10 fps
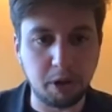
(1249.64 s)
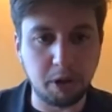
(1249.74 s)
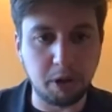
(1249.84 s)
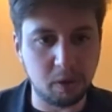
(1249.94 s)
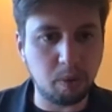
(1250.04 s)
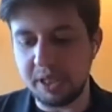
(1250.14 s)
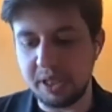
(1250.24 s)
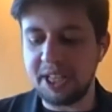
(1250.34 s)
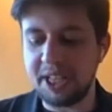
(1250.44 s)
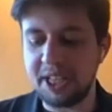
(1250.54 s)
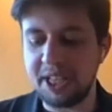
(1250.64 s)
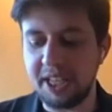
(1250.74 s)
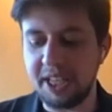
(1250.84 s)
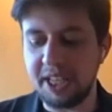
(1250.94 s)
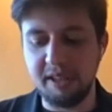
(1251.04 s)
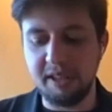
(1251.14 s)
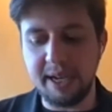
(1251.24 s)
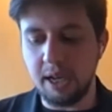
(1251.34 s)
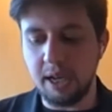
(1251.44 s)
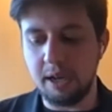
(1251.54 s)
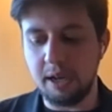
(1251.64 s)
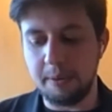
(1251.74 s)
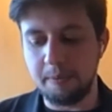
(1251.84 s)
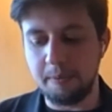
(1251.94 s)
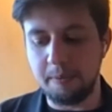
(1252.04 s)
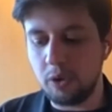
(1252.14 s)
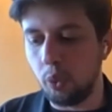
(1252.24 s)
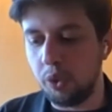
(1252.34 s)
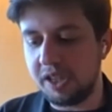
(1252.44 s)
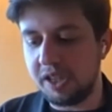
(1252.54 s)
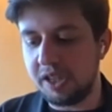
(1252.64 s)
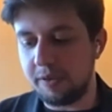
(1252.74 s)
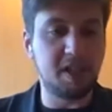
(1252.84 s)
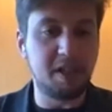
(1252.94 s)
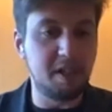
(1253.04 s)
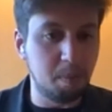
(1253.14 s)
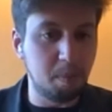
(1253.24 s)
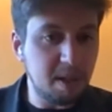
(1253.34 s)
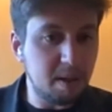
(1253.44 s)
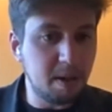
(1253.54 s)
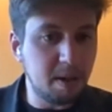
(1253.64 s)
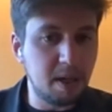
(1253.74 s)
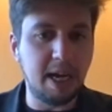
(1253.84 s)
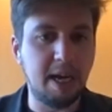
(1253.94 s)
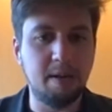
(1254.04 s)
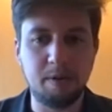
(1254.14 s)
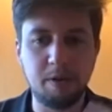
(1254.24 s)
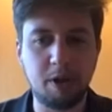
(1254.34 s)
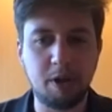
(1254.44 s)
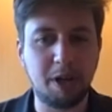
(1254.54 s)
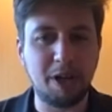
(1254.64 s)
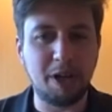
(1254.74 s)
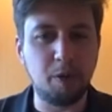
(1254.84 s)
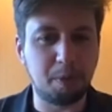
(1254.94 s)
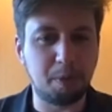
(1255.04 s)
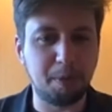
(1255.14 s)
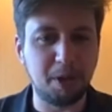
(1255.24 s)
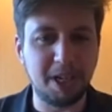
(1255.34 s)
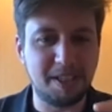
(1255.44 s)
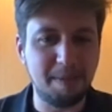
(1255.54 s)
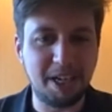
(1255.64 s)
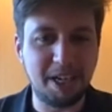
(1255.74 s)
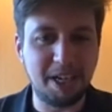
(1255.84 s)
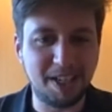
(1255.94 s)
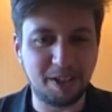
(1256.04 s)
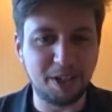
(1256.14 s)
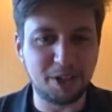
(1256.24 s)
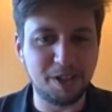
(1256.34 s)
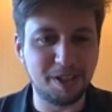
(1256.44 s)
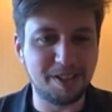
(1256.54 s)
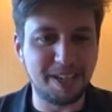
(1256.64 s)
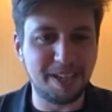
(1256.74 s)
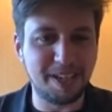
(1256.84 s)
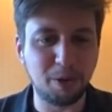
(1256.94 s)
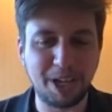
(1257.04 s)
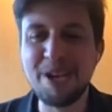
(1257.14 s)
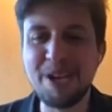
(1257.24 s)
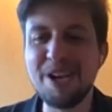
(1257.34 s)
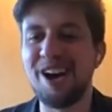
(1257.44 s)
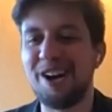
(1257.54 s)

product manager's role right now is how can I identify which features I need to build? Can you hear me properly? I see my internet connection